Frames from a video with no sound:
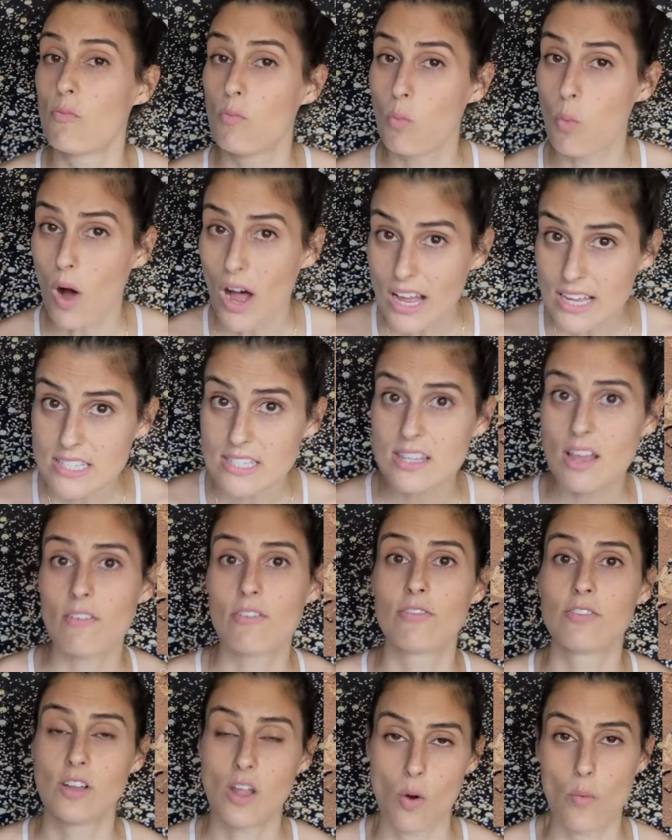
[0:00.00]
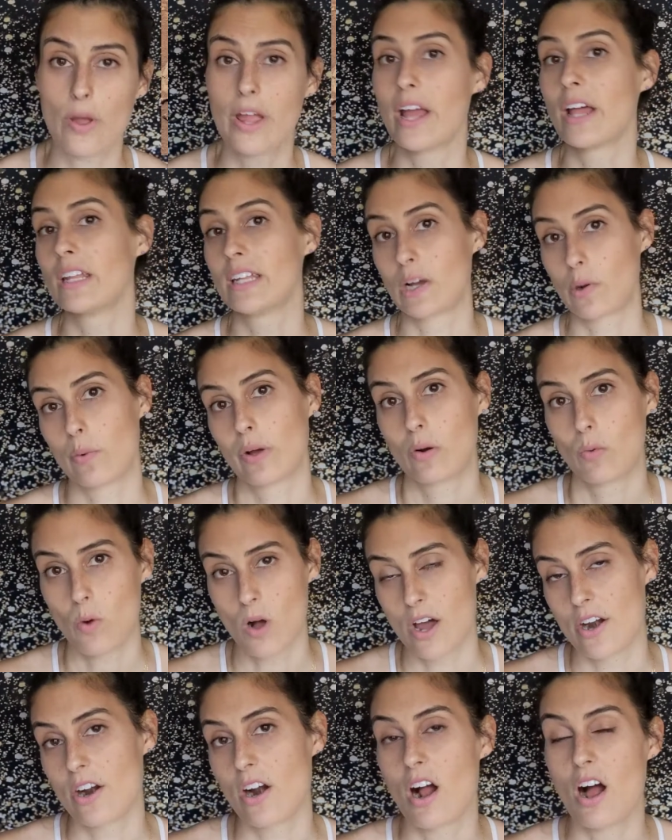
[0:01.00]
was flowing liquid
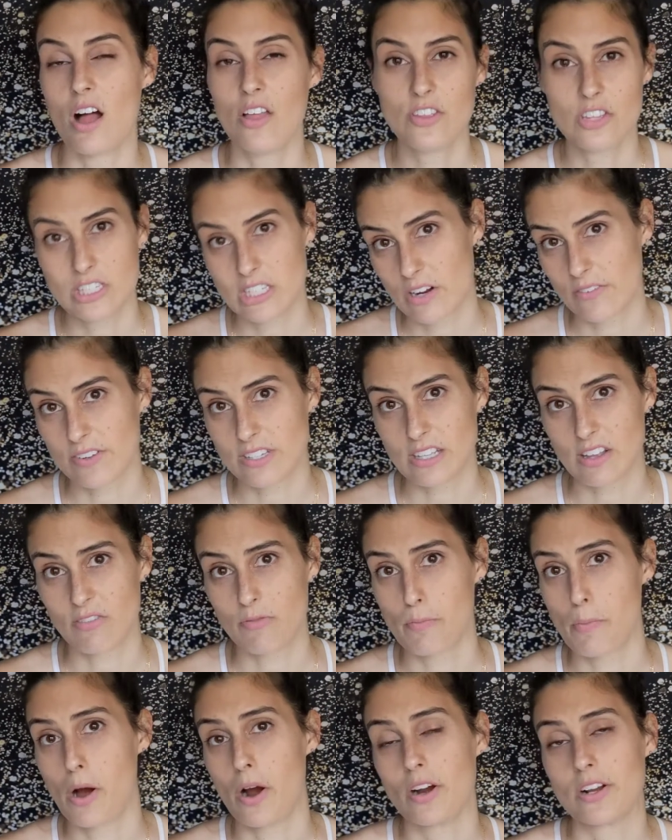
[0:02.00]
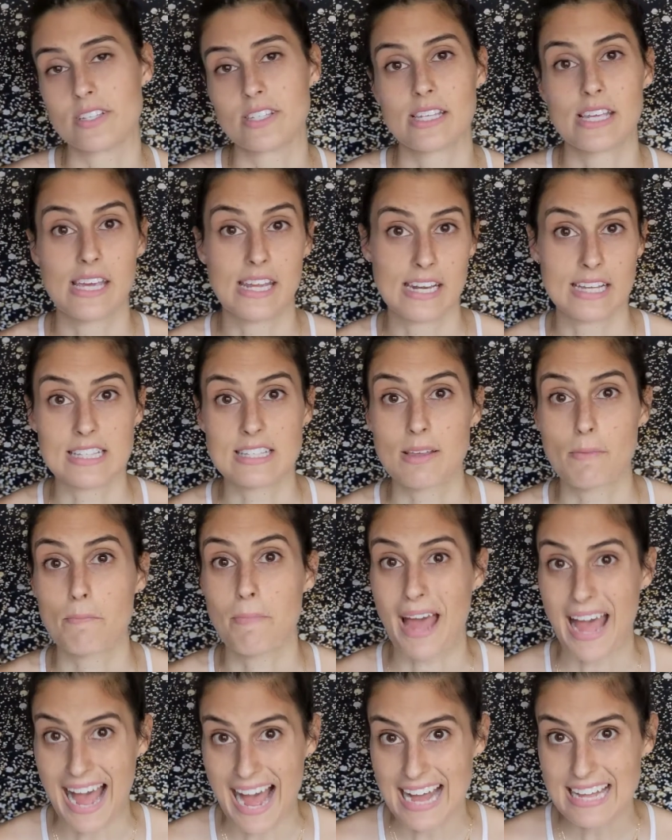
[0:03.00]
water on the surface of Mars in its
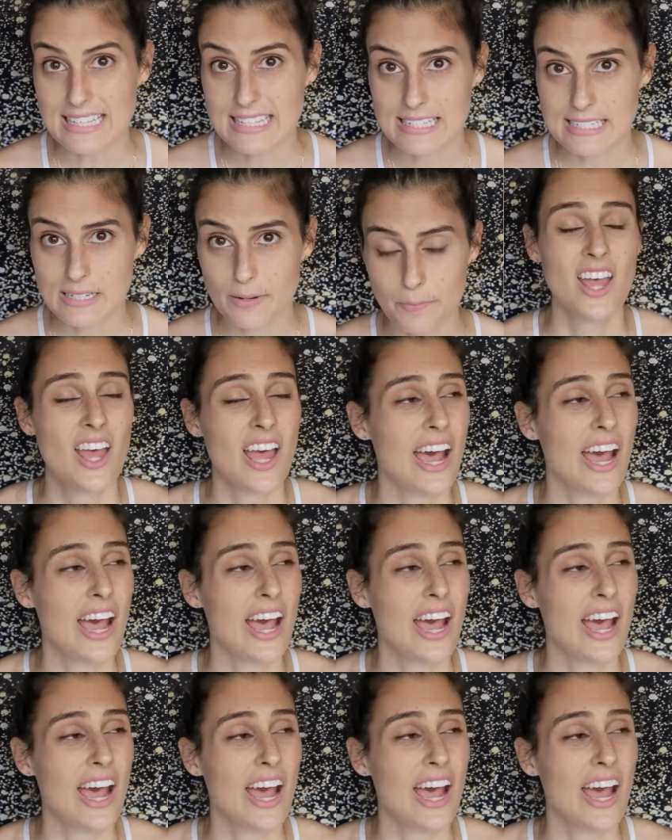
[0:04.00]
past.